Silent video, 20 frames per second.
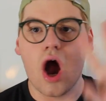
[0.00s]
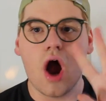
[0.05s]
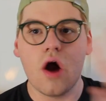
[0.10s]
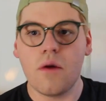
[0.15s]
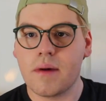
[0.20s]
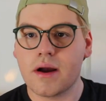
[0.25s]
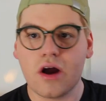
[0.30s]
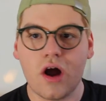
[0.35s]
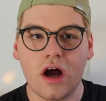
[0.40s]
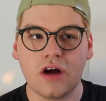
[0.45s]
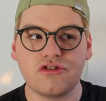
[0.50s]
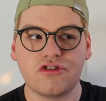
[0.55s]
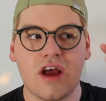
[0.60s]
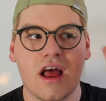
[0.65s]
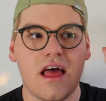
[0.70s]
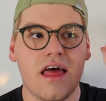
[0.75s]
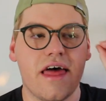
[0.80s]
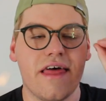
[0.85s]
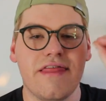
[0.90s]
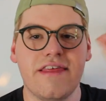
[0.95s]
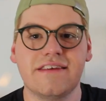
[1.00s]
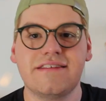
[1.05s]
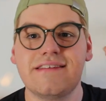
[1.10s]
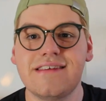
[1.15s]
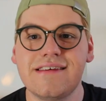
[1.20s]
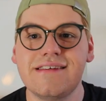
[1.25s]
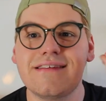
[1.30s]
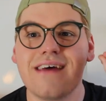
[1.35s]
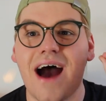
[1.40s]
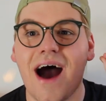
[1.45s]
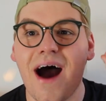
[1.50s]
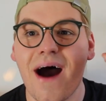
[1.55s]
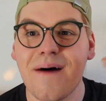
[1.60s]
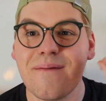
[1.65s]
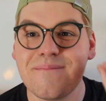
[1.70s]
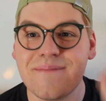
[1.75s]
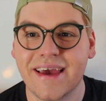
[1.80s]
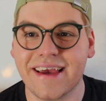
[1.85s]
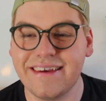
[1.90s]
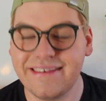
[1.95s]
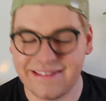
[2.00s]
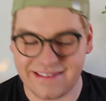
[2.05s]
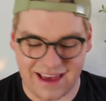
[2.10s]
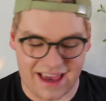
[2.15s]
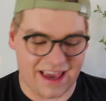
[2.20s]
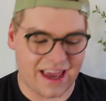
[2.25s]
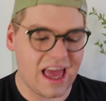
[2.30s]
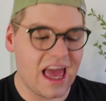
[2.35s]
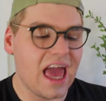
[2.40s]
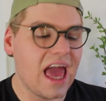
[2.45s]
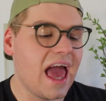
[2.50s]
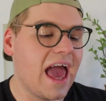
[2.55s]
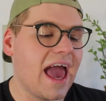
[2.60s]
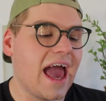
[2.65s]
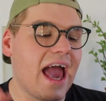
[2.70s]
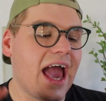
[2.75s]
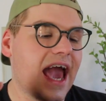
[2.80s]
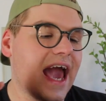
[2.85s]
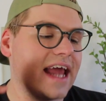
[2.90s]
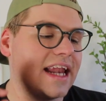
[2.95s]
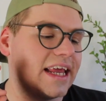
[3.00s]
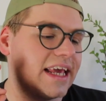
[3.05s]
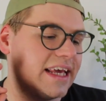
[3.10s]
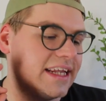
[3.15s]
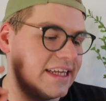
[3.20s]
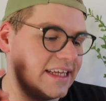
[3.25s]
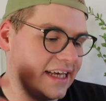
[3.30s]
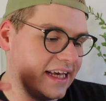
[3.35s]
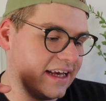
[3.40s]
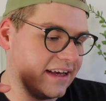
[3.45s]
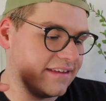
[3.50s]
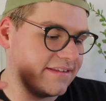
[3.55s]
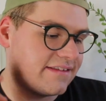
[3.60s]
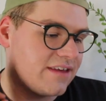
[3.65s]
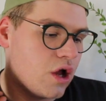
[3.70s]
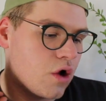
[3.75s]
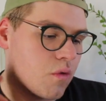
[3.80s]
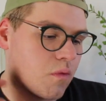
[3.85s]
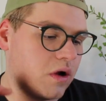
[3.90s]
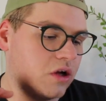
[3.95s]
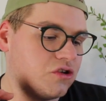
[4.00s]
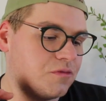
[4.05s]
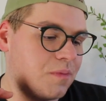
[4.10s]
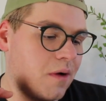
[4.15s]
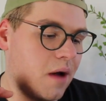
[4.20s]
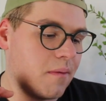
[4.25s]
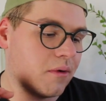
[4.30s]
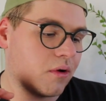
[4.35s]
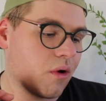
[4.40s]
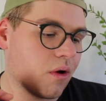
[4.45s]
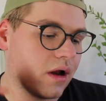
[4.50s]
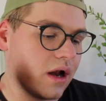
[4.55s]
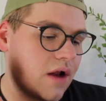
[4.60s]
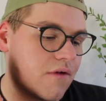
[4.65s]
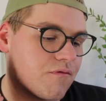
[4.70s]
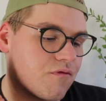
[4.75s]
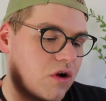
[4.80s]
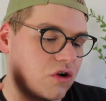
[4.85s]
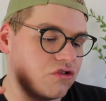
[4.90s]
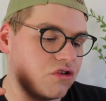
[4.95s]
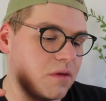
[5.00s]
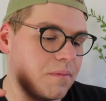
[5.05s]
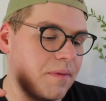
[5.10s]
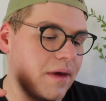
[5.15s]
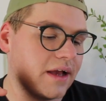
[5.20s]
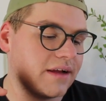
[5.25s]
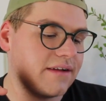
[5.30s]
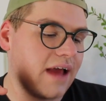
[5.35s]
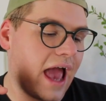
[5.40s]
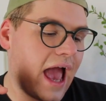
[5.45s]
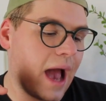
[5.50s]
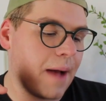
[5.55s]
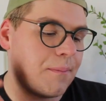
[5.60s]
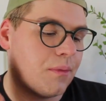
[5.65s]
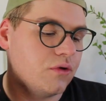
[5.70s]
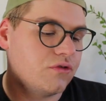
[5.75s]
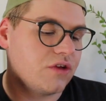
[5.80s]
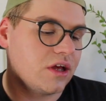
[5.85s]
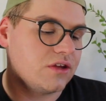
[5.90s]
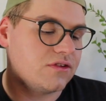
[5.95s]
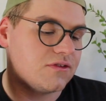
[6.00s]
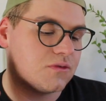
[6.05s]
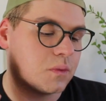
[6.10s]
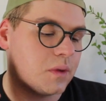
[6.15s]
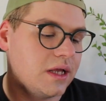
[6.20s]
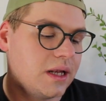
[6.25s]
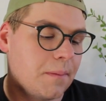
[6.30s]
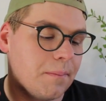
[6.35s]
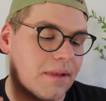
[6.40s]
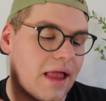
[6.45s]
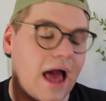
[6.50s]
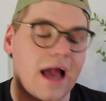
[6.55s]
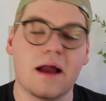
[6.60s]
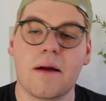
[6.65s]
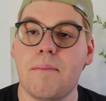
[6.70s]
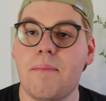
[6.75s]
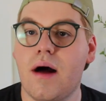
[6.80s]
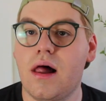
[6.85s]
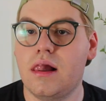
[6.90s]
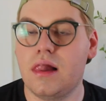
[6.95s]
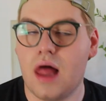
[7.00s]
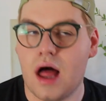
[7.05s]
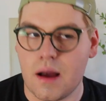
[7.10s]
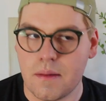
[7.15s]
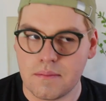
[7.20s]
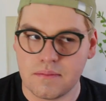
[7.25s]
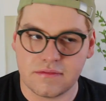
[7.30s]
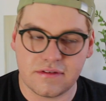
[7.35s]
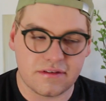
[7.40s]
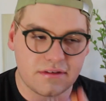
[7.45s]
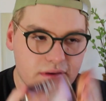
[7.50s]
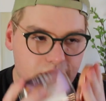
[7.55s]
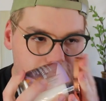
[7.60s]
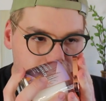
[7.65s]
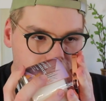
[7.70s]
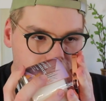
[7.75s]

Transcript: oh my gosh, this is amazing. And it is rich pomegranate, freshly picked apples, and sweet black plums.